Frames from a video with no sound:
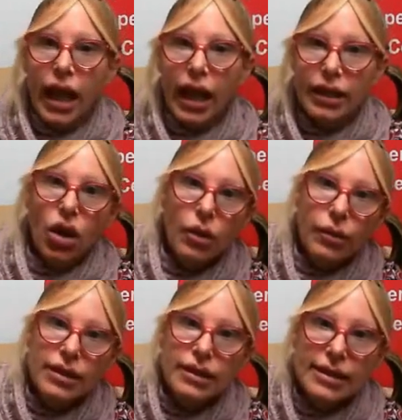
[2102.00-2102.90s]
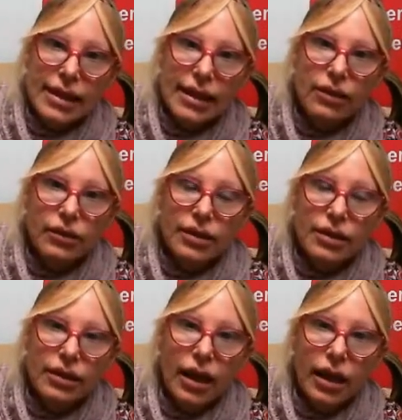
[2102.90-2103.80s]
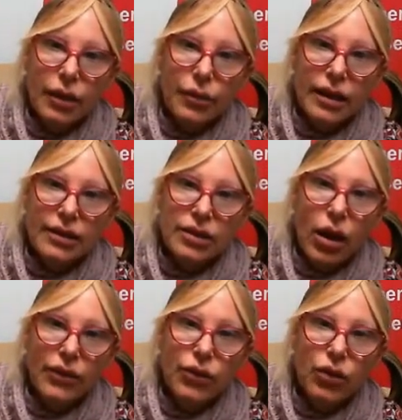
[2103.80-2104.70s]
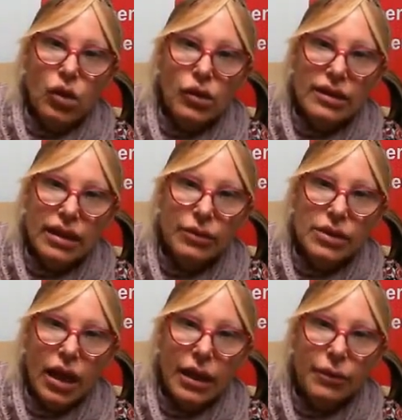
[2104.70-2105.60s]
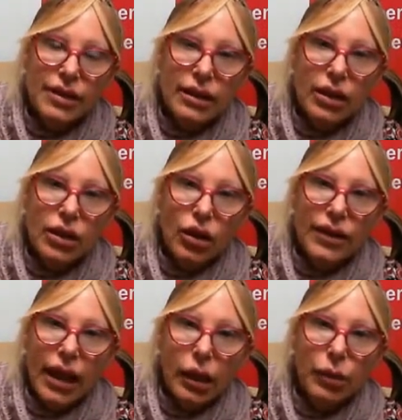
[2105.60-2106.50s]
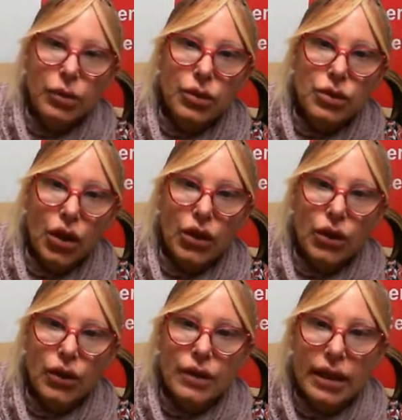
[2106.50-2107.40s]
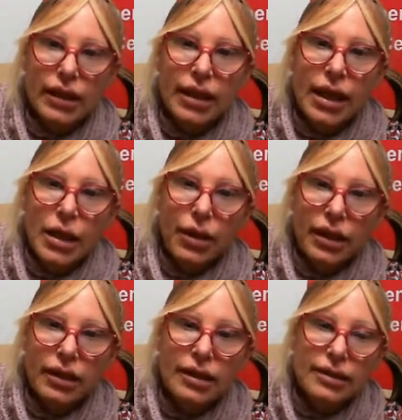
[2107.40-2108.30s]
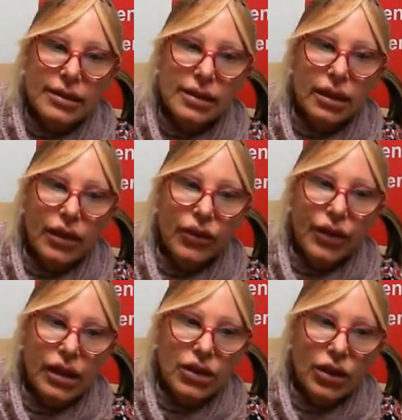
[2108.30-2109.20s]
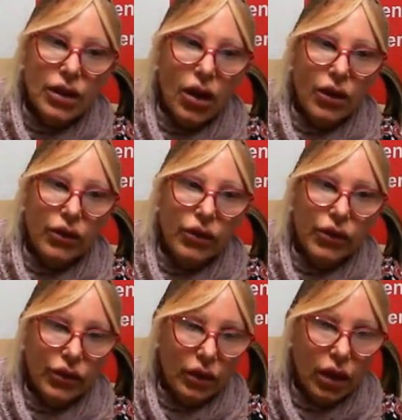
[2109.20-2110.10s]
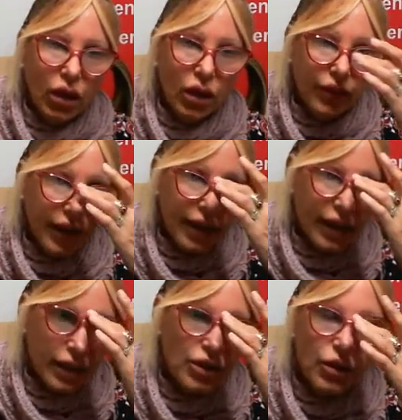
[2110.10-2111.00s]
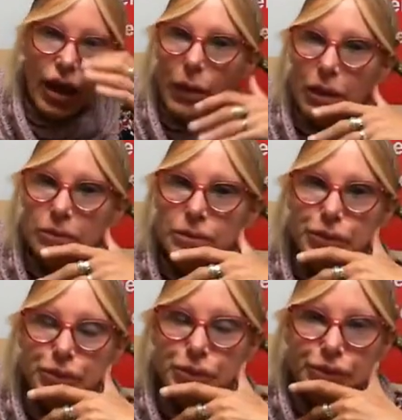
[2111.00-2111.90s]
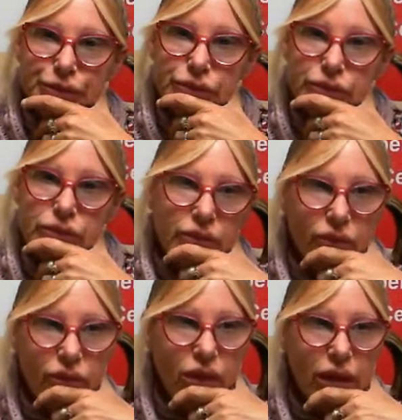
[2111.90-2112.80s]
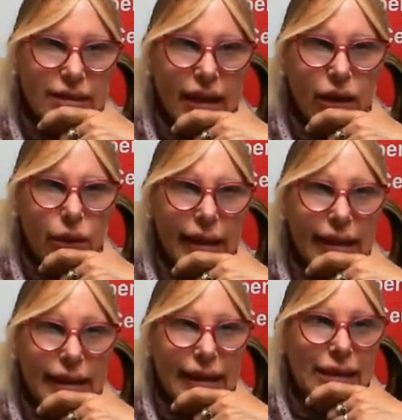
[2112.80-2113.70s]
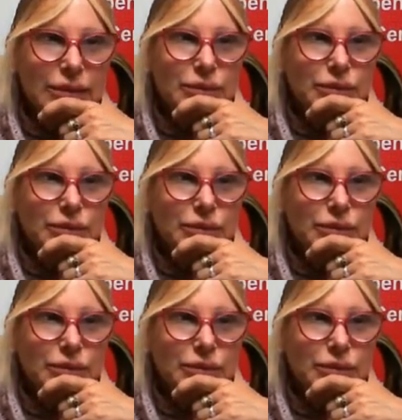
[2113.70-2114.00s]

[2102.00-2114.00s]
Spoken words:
uncommon to see it, and it's quite formal sometimes, and a lot of young people don't use it. But it is still a feature of the English grammar. Is that quite clear?